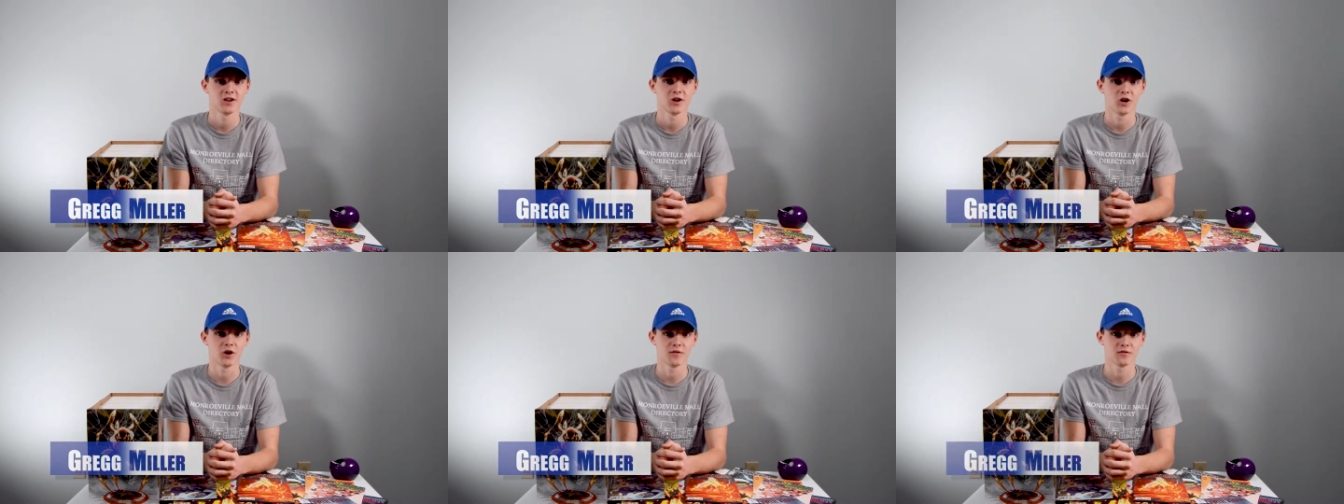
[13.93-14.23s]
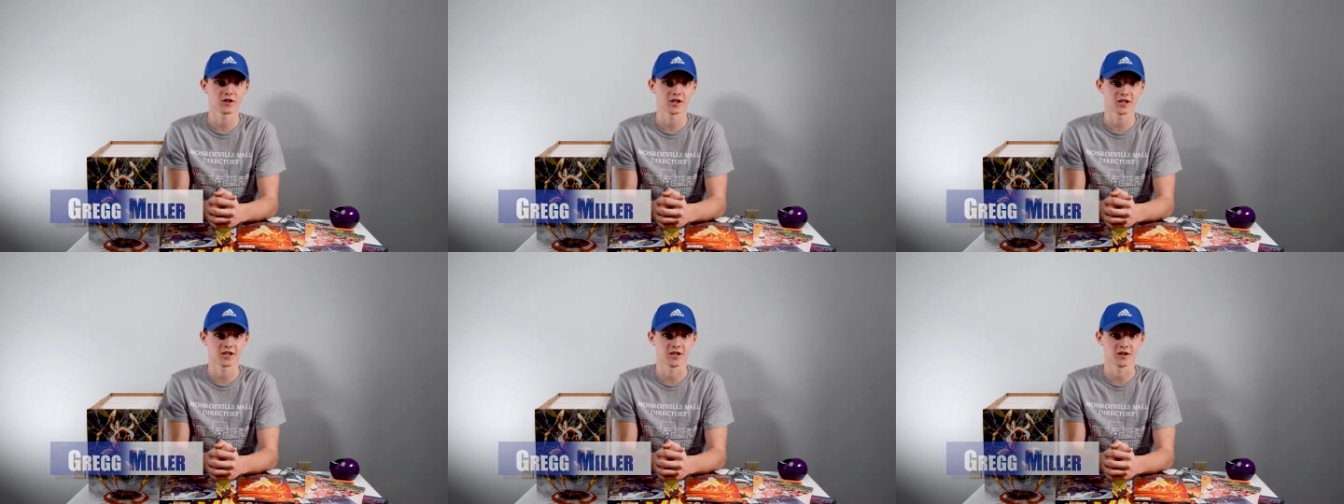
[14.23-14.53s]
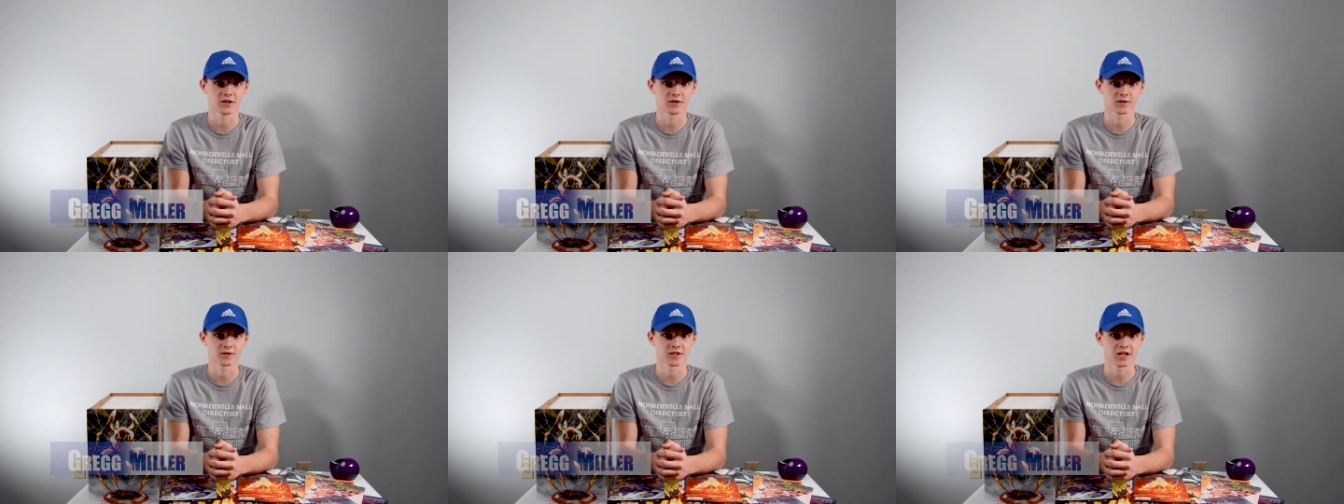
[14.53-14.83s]
Over the
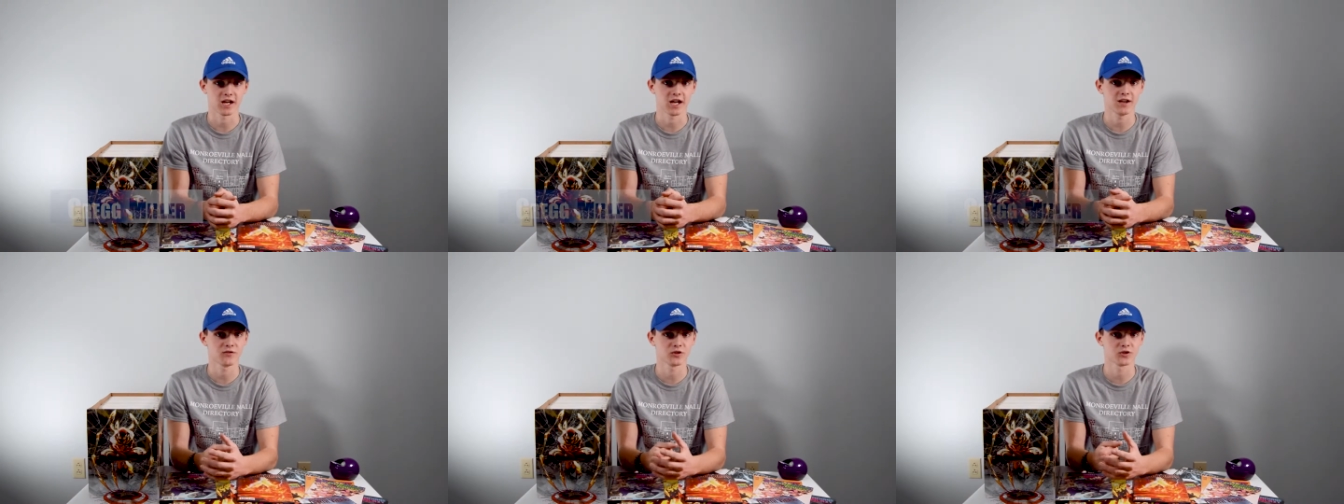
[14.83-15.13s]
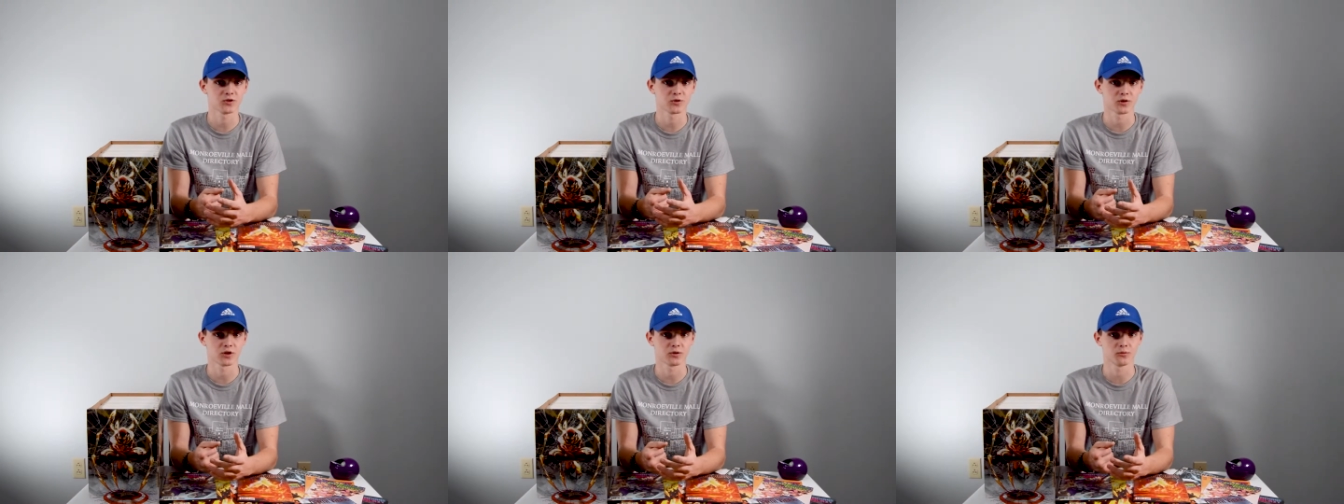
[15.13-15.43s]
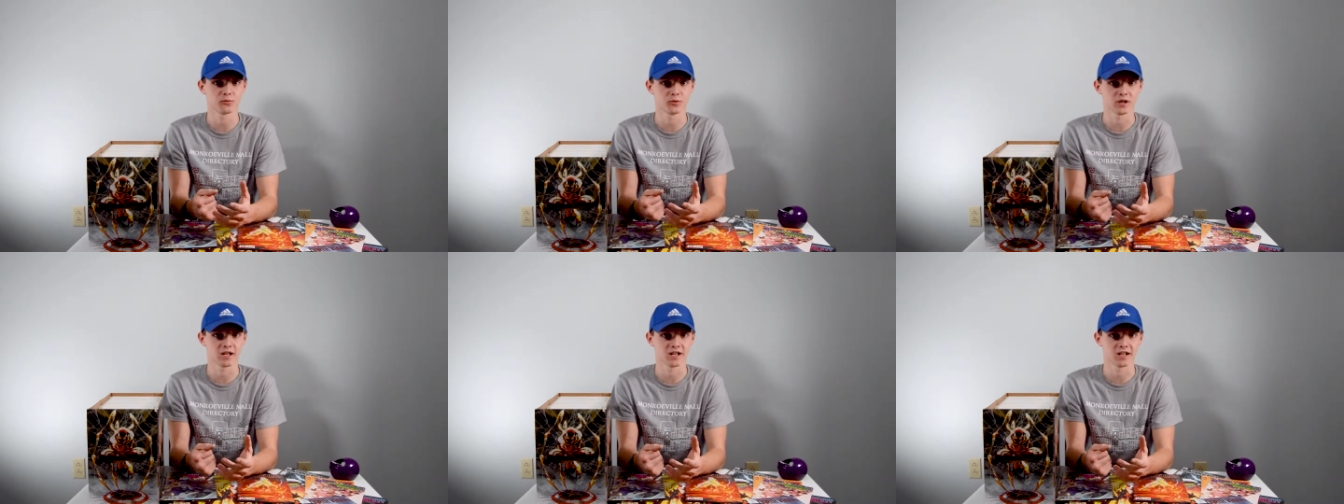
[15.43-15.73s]
years, I've enjoyed
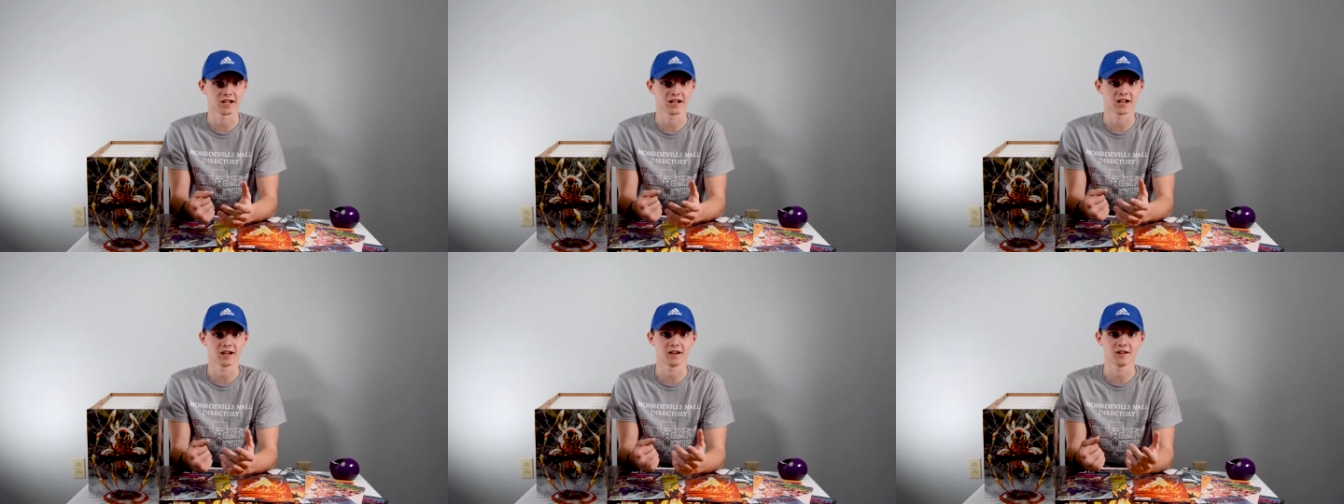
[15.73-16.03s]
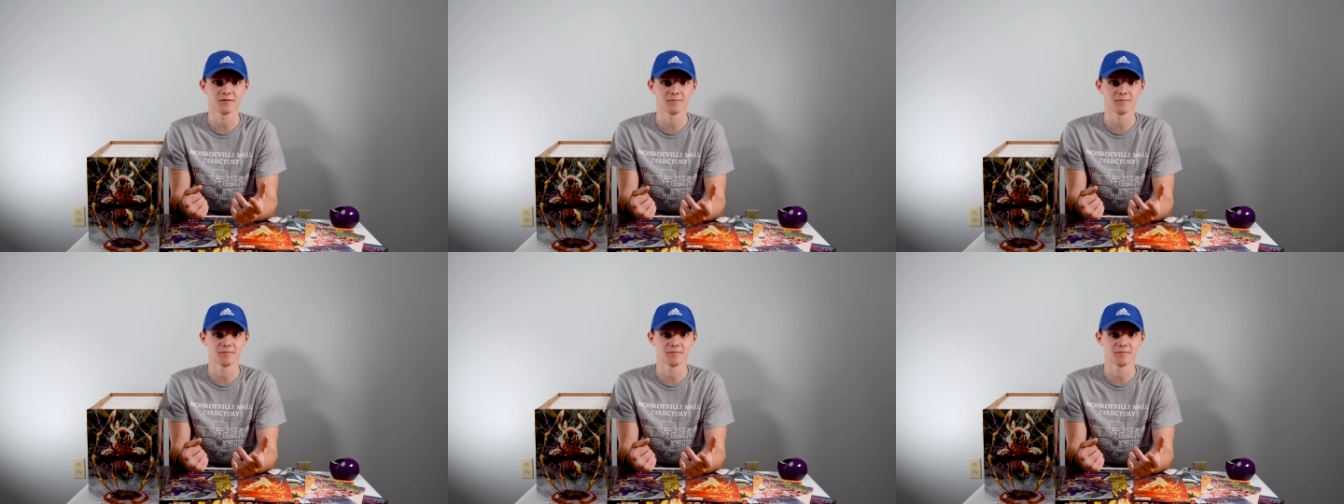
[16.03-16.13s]
reading